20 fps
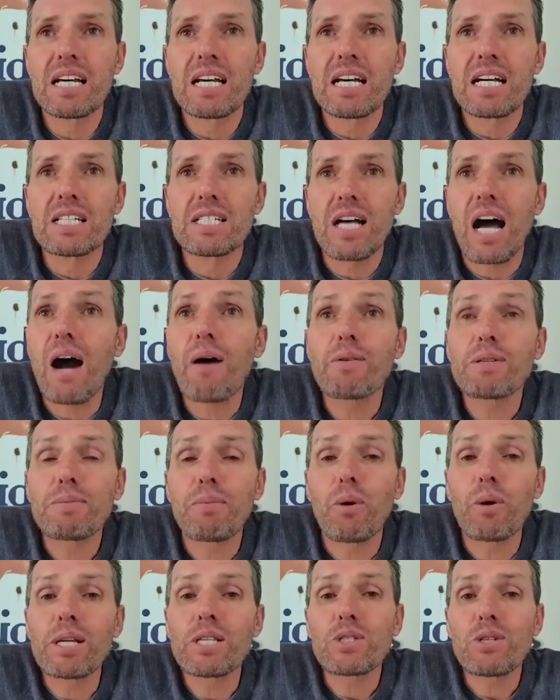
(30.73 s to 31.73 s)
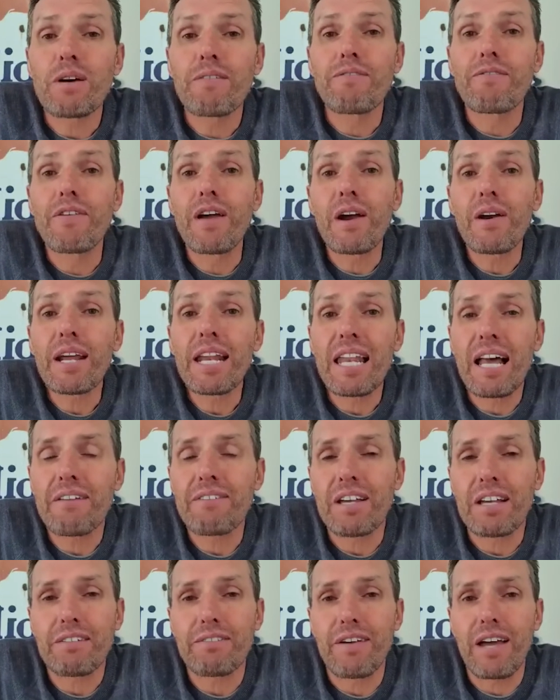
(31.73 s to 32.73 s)
So I was born into a very
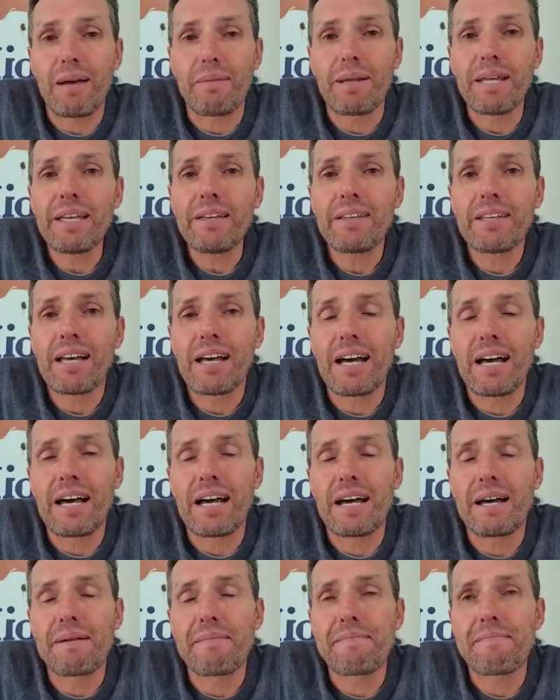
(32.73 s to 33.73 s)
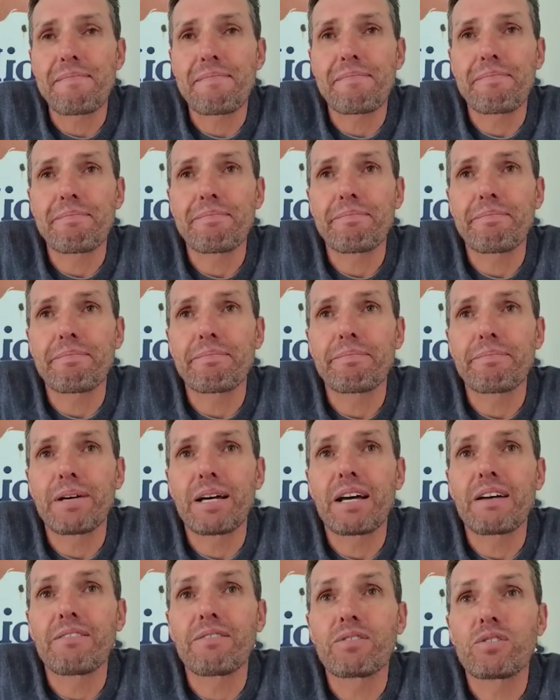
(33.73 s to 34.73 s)
loving family, had
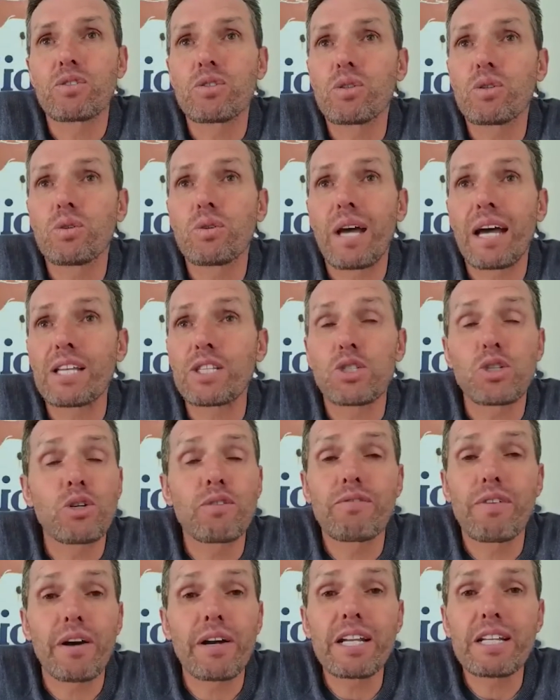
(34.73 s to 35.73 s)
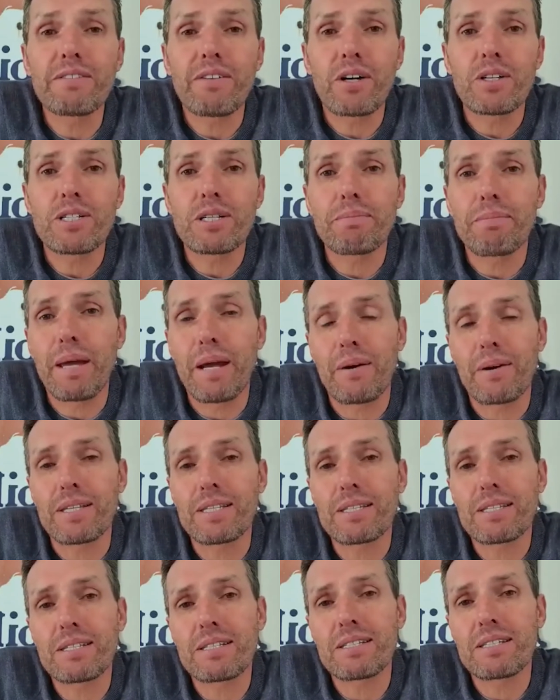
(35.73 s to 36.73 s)
two very devoted
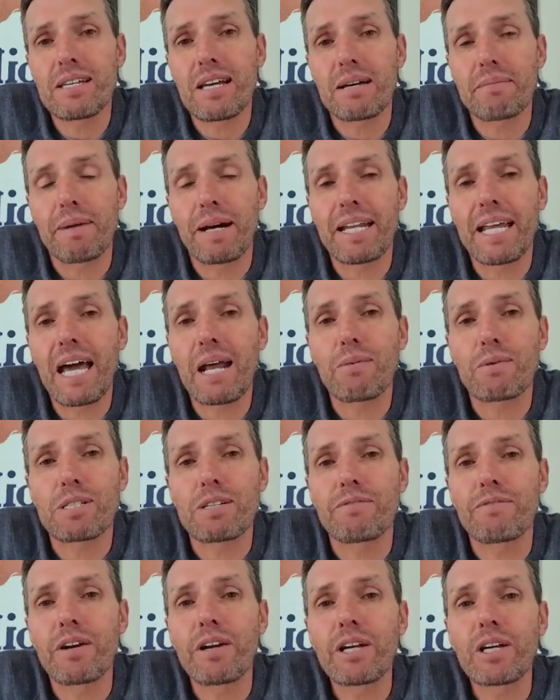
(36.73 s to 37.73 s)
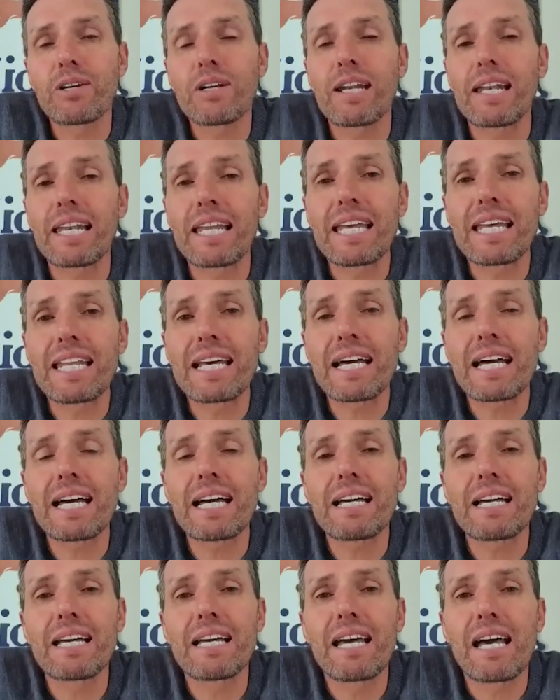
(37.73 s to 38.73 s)
parents. My dad was a very good
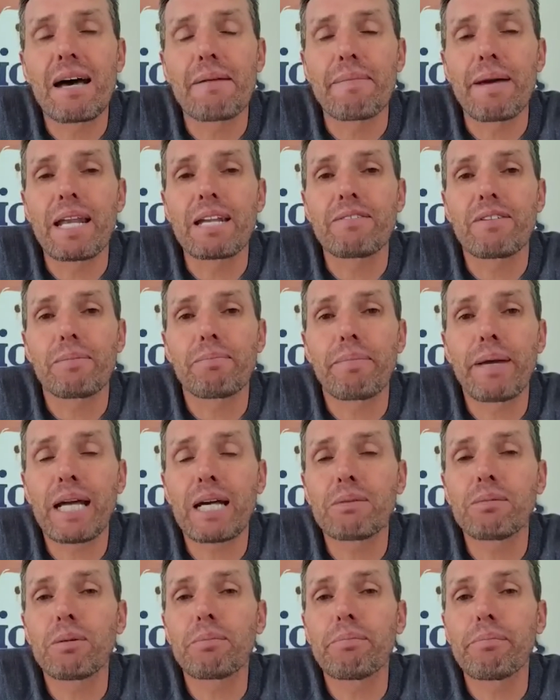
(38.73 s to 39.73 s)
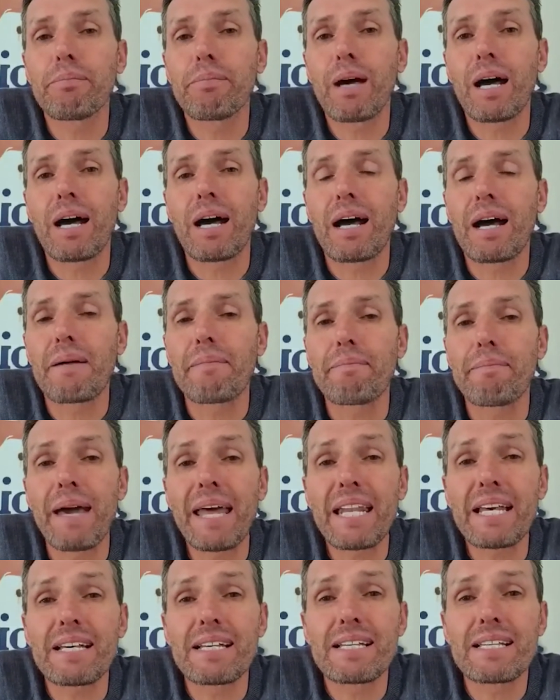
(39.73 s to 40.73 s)
leader, a man of impeccable
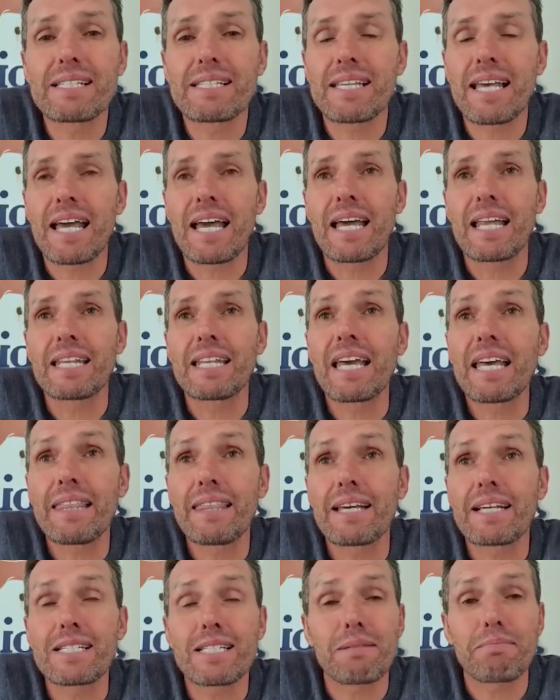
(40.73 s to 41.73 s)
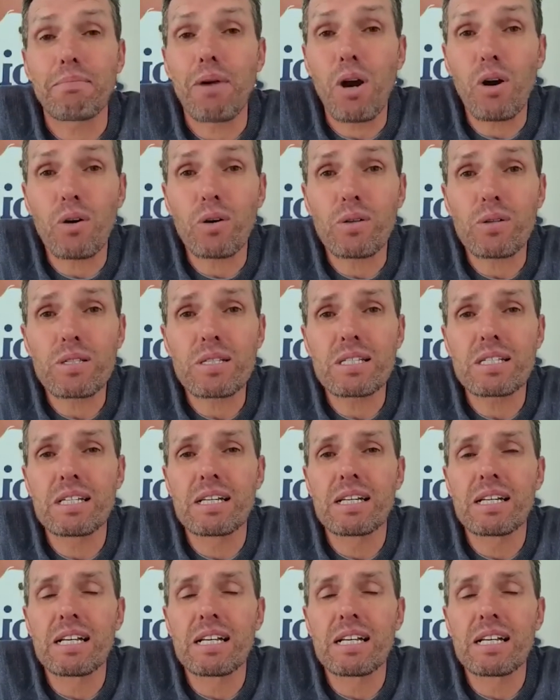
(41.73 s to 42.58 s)
manners and ethics and morals,